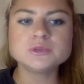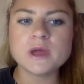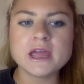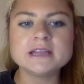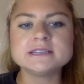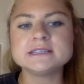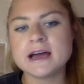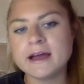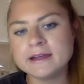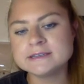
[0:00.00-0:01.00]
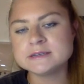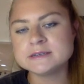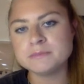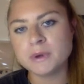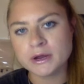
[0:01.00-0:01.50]
weight, height,
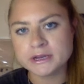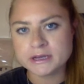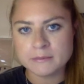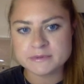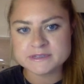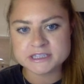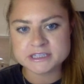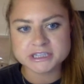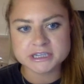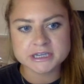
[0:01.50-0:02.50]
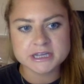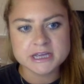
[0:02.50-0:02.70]
body composition,